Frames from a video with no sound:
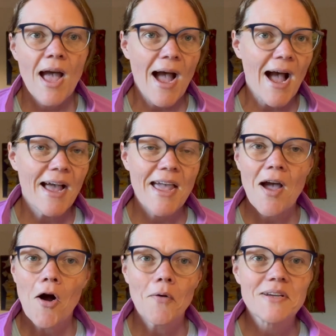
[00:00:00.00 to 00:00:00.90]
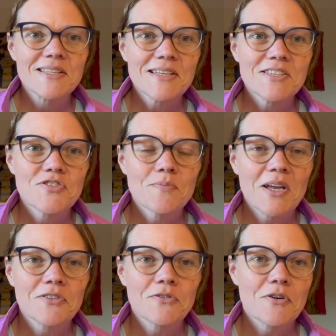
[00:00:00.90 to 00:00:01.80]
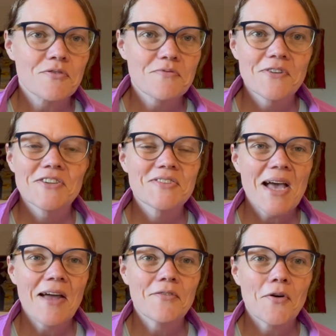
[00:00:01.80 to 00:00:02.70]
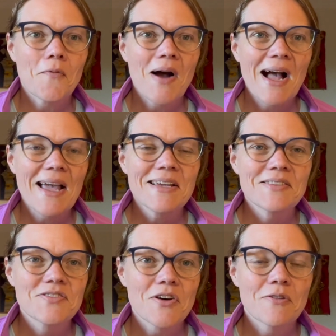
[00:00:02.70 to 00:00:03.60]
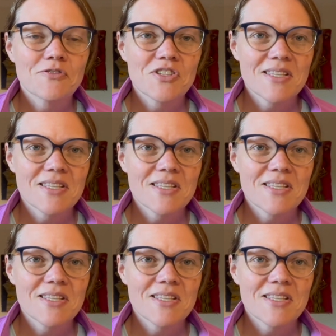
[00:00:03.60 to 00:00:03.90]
I always like to do my glucose first. I don't know why. So just